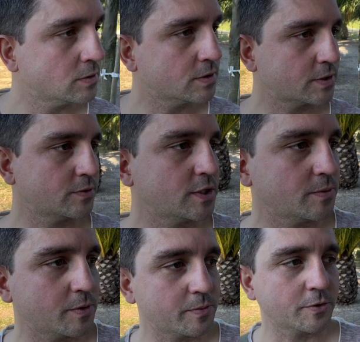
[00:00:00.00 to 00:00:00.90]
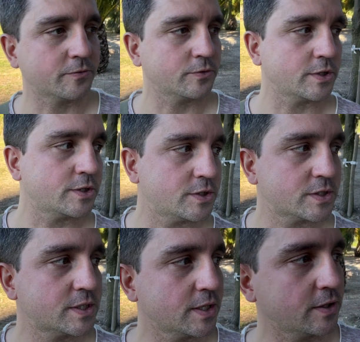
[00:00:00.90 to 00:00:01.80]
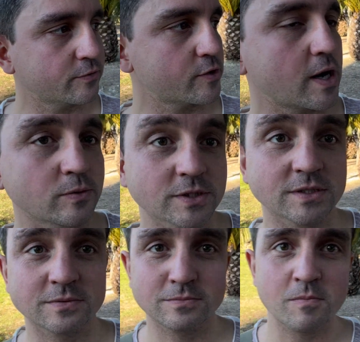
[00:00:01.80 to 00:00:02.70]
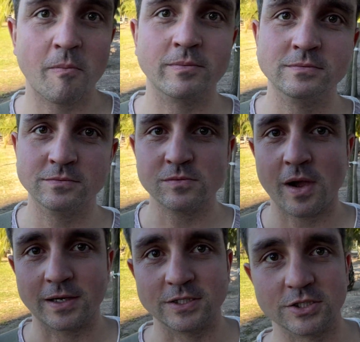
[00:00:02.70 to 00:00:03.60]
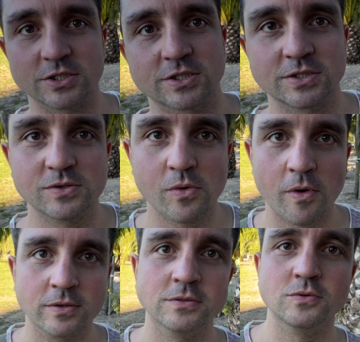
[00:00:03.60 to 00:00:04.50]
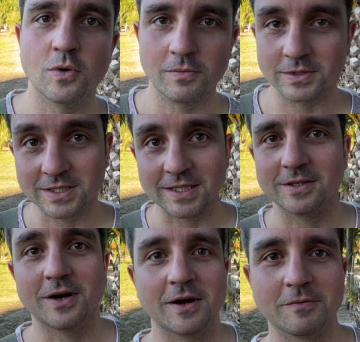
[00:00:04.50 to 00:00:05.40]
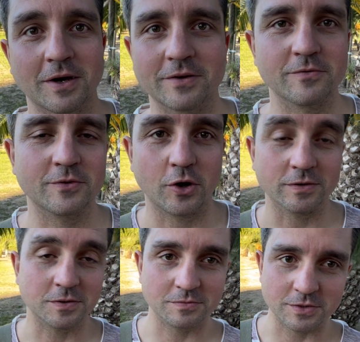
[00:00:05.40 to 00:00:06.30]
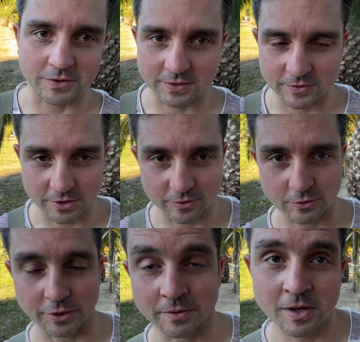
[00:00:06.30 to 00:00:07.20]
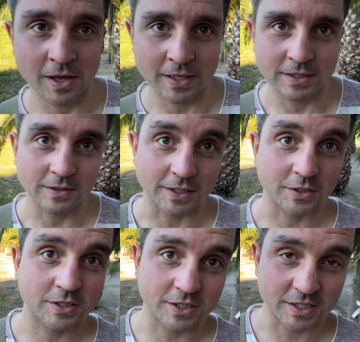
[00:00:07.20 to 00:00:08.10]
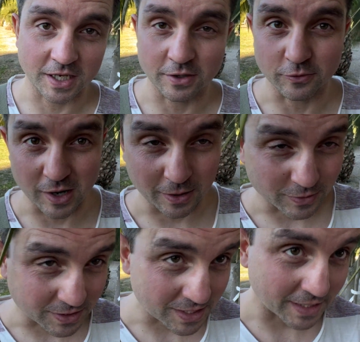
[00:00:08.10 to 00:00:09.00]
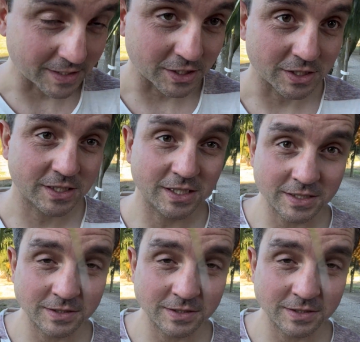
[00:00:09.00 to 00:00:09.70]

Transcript: So deeply beautiful that you could just sit here for hours and just see. Like, I even forgot I was doing this video recording. Like, you could just sit here for hours and just